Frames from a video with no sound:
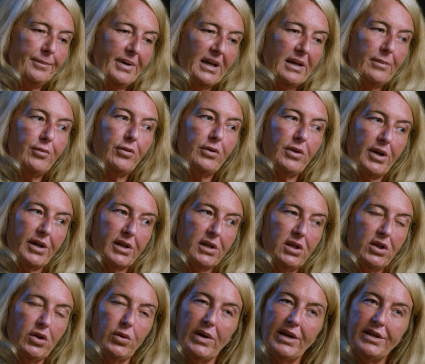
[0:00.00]
people like
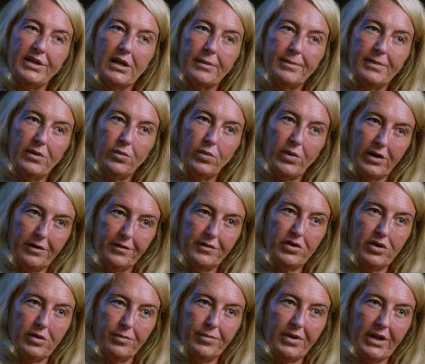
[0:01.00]
you end up in one of
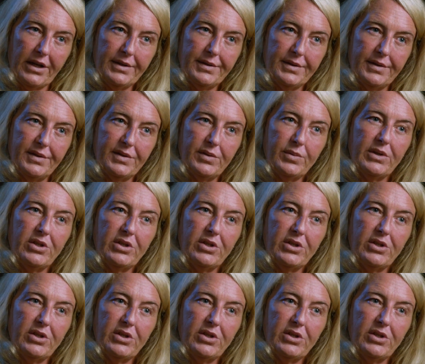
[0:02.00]
two places,